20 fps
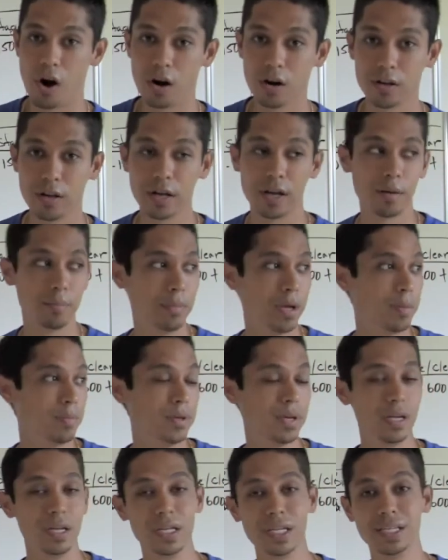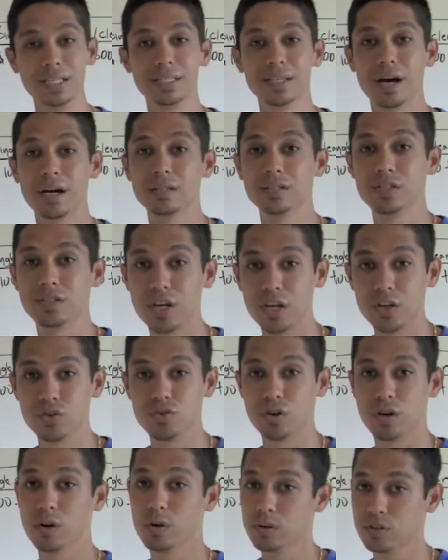car, like maybe a Nissan
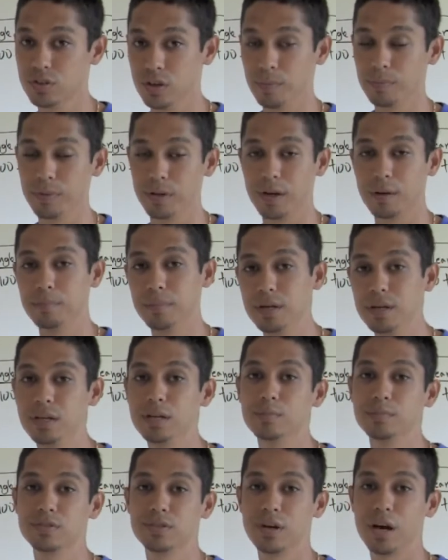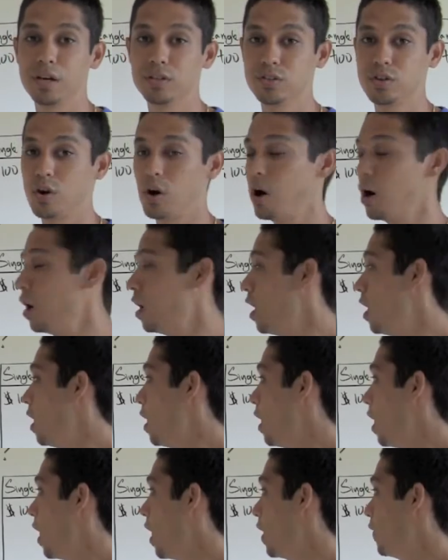Sentra or something, a medium-sized car,
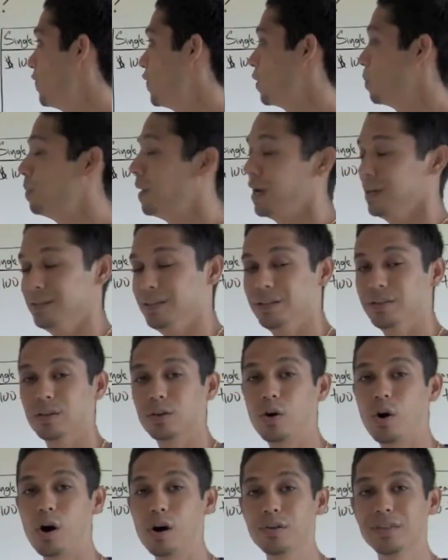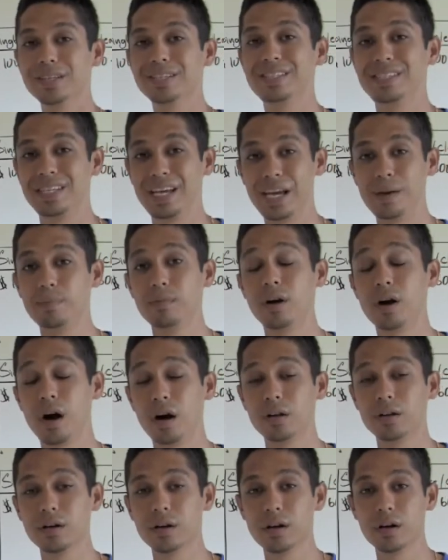if you're painting the car the same
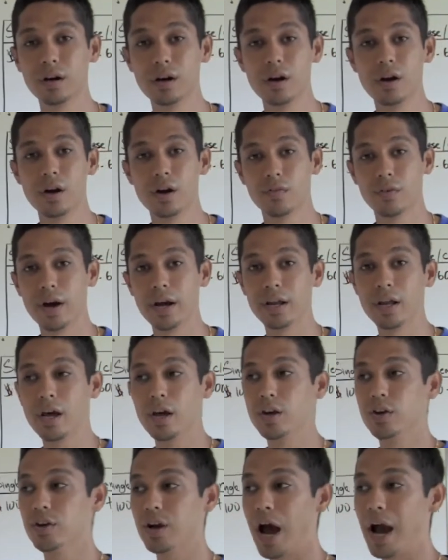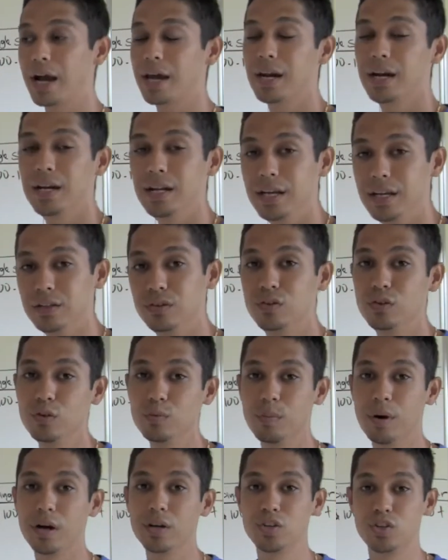color, right, you're not going to need
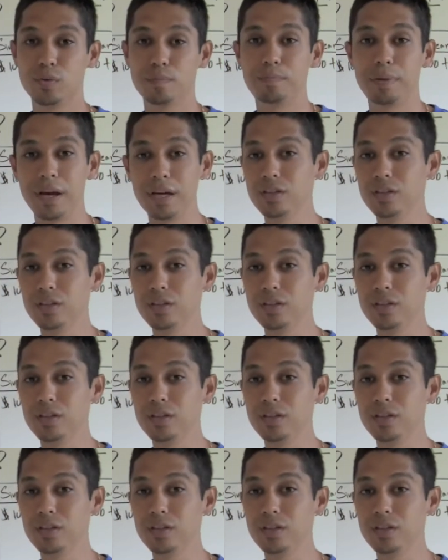too much